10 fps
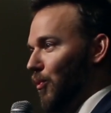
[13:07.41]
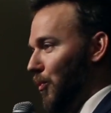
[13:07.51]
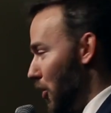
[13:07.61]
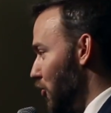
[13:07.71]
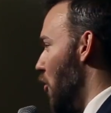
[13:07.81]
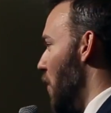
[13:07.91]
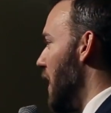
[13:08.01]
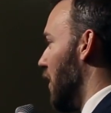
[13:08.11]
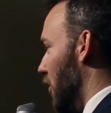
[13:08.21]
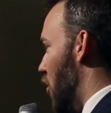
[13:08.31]
There's
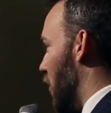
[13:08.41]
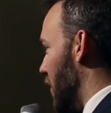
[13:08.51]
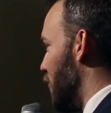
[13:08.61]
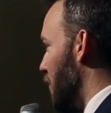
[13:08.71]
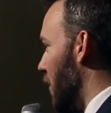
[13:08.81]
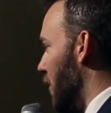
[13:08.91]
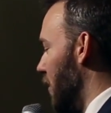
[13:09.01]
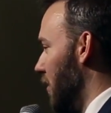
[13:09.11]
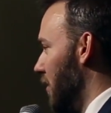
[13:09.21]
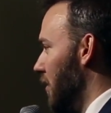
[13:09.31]
already a law against murder,
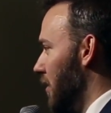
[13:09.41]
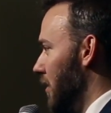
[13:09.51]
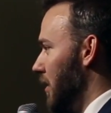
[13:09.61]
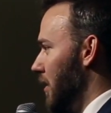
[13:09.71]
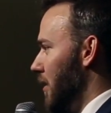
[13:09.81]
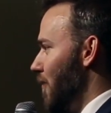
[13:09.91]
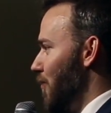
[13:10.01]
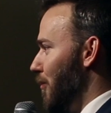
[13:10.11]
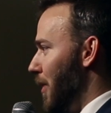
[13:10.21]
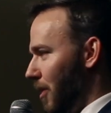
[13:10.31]

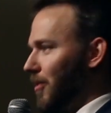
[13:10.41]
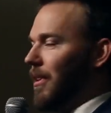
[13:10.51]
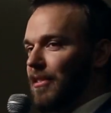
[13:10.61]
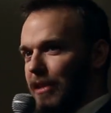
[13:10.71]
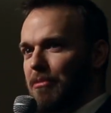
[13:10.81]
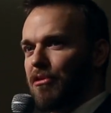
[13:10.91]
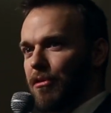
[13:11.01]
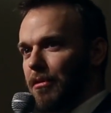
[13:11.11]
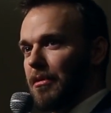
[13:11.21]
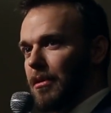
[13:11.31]
but there's an
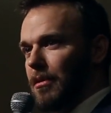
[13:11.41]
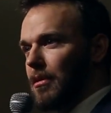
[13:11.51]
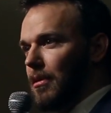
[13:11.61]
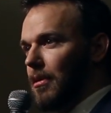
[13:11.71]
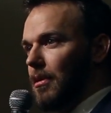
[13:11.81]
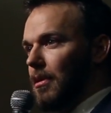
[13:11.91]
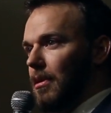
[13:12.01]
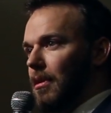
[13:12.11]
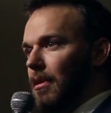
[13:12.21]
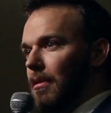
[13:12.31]
exception to it
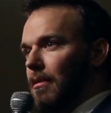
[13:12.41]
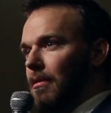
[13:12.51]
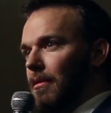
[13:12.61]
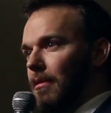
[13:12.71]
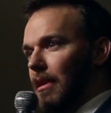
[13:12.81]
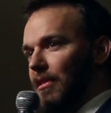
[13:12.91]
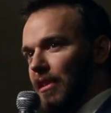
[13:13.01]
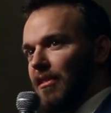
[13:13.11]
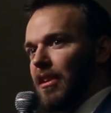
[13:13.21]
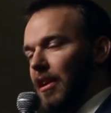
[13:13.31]
that
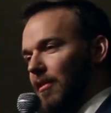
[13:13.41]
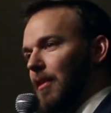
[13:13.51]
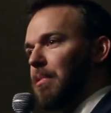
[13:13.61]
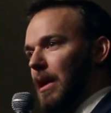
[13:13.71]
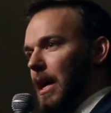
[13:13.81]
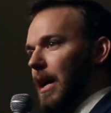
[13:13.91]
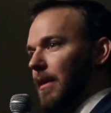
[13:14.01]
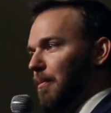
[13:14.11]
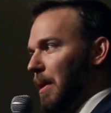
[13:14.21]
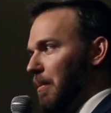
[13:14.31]
says it doesn't apply
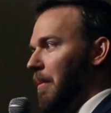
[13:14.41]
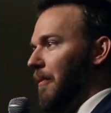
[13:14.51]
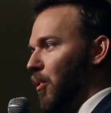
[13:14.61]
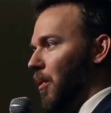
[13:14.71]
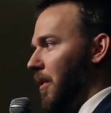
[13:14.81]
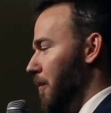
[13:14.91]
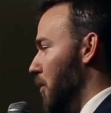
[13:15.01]
to people before they're